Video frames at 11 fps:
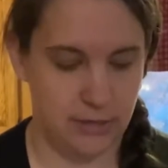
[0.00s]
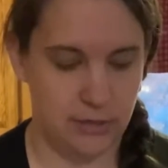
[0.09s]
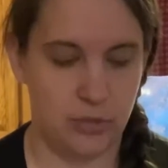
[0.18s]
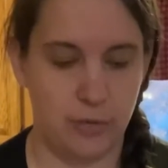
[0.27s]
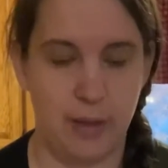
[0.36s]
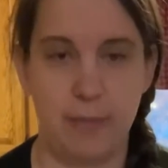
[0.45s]

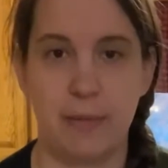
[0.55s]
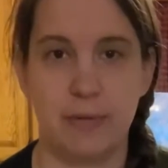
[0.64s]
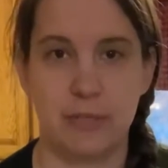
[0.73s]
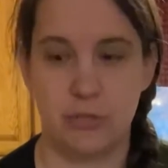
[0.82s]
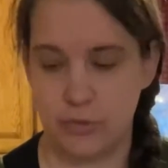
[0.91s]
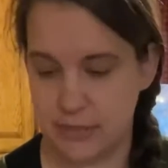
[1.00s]
to be able
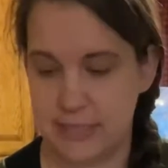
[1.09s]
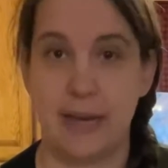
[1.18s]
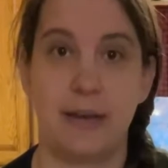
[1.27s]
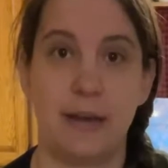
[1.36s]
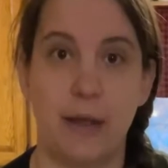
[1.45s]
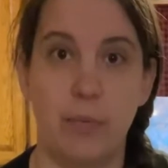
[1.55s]
to
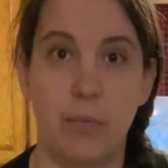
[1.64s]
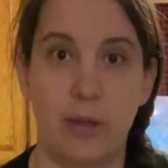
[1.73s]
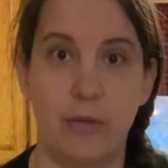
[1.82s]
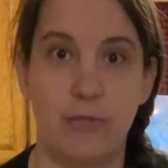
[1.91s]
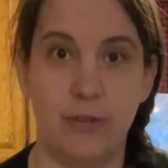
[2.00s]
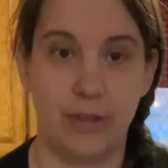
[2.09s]
stand it up while
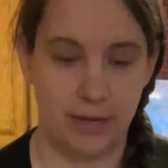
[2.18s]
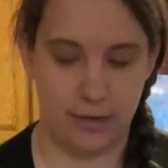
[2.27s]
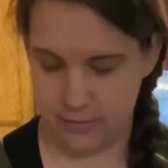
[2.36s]
you fill it.